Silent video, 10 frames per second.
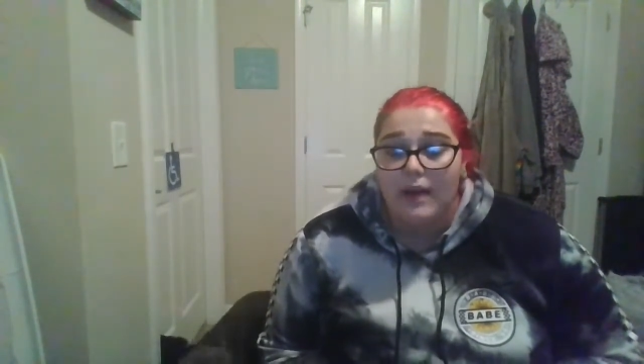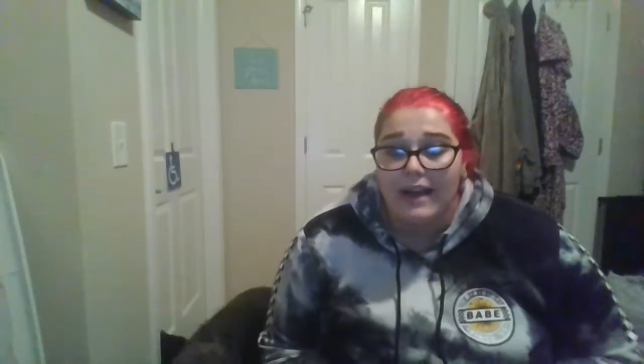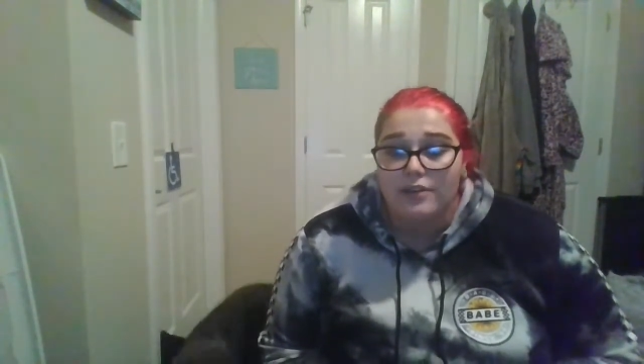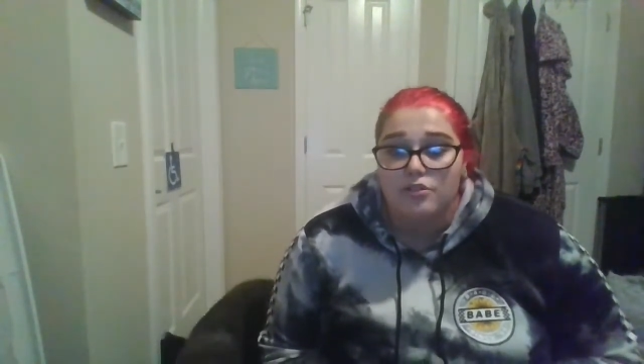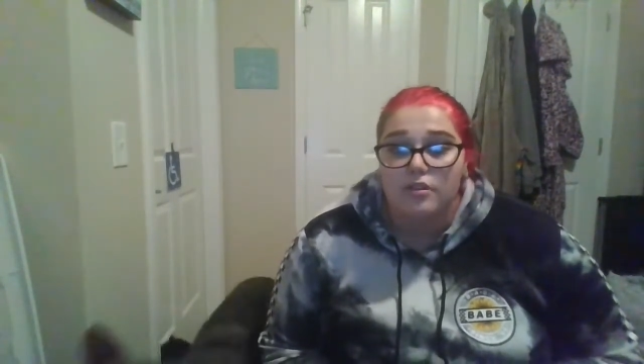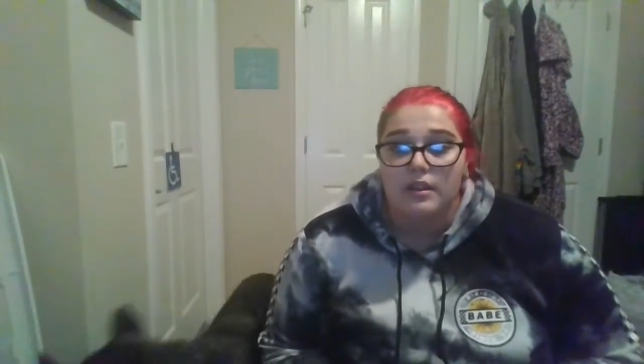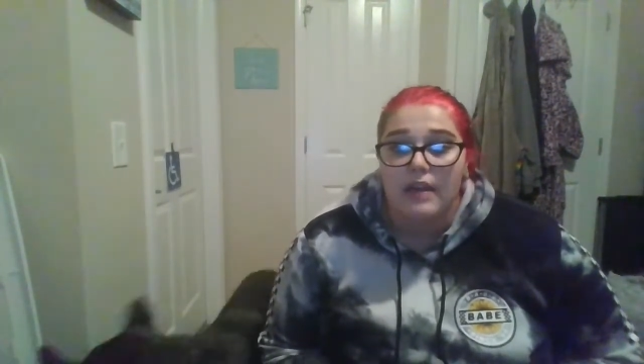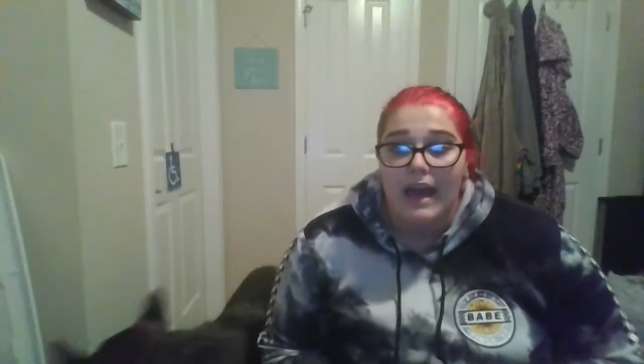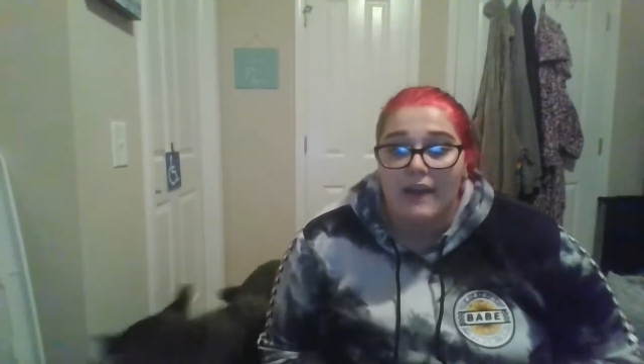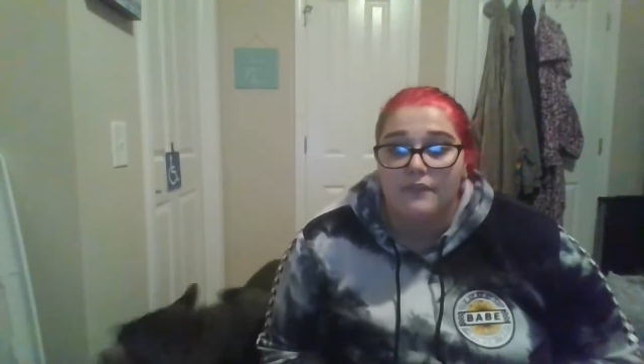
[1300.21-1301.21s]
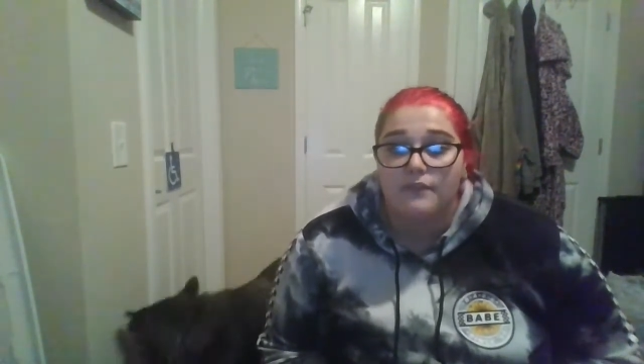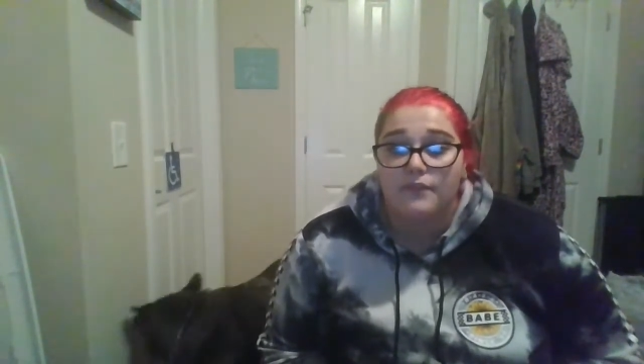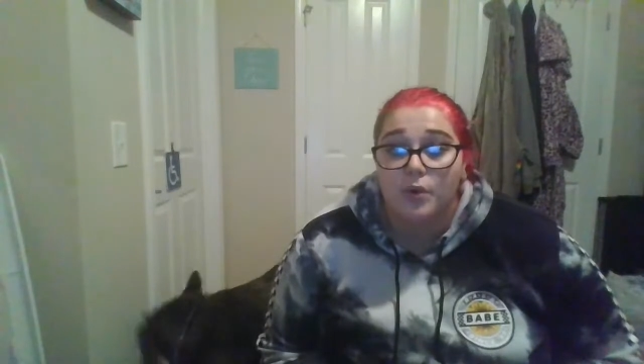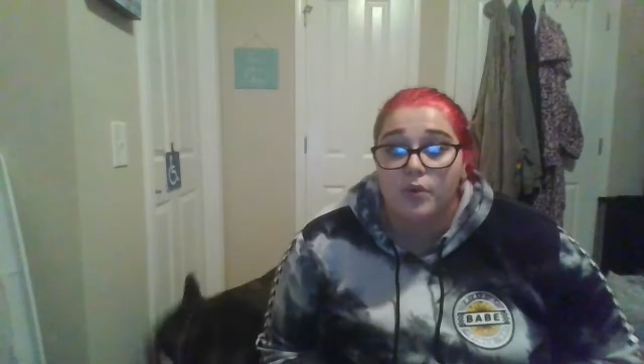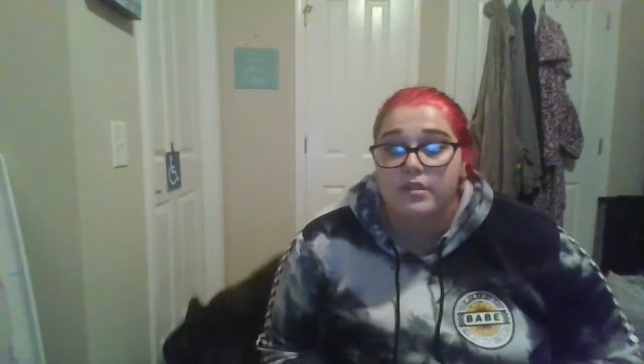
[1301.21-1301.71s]
actually have
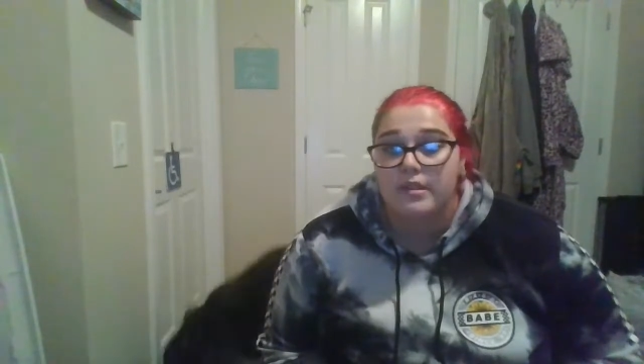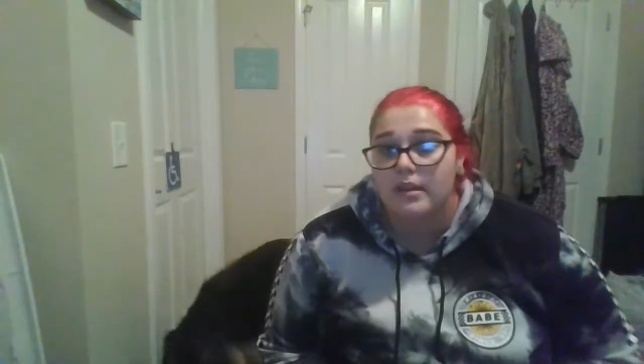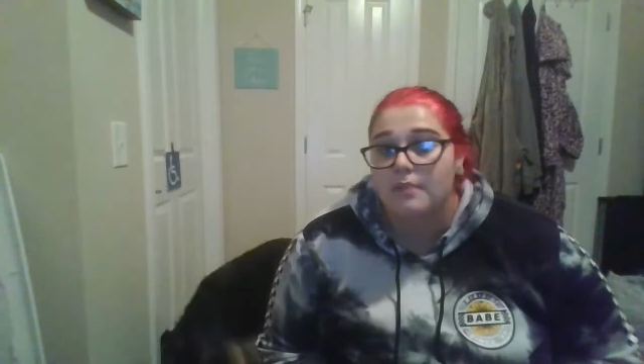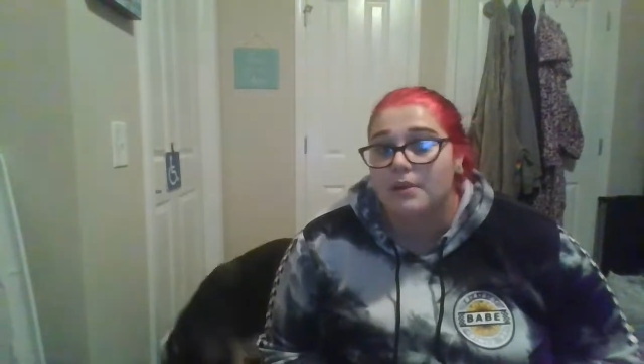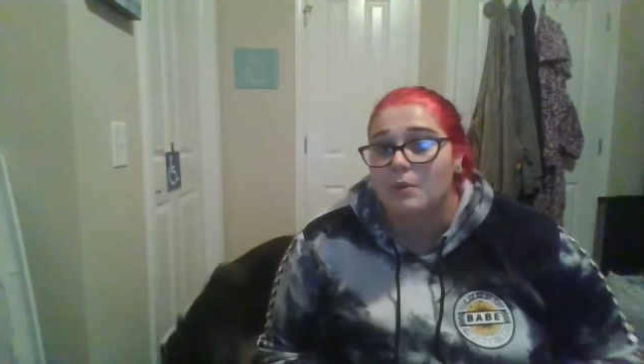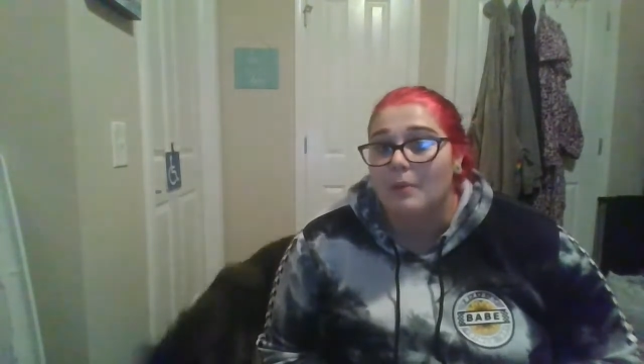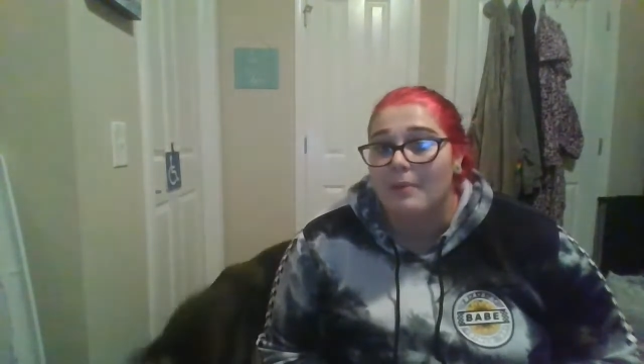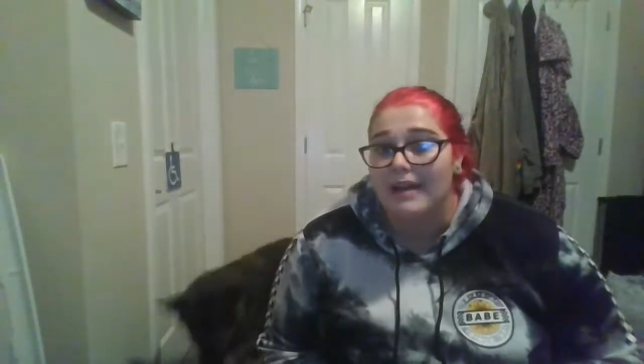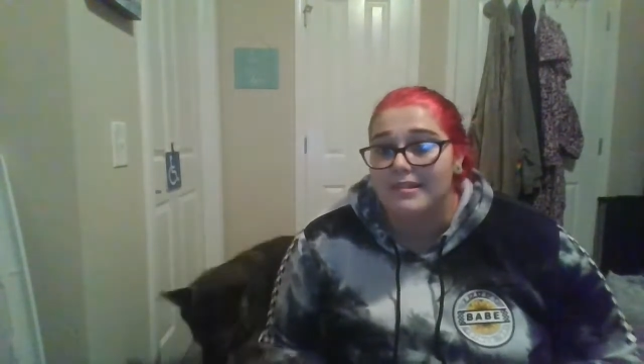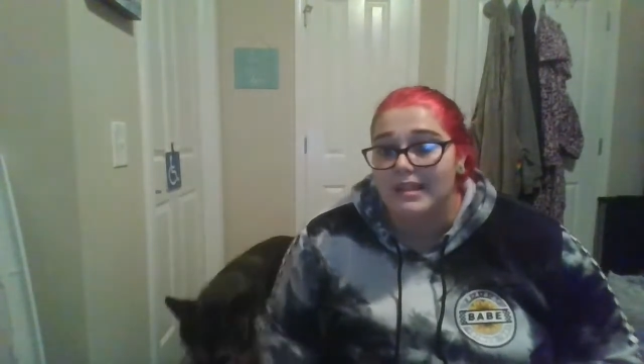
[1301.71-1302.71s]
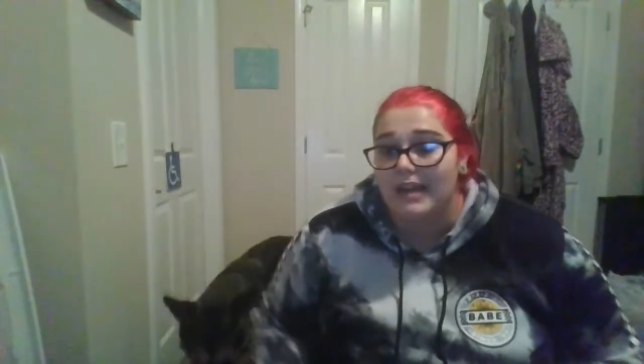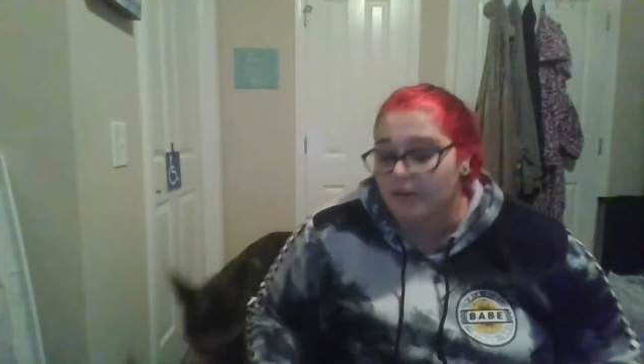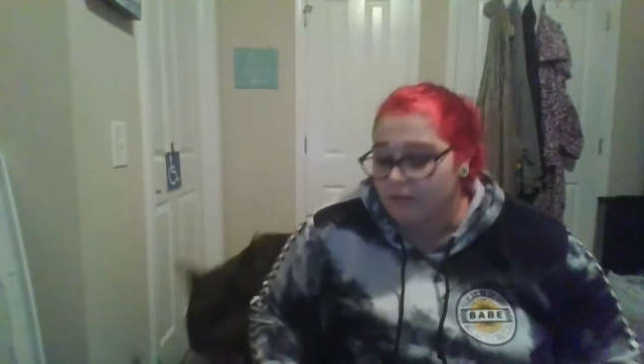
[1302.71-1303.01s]
full syncope while passing out.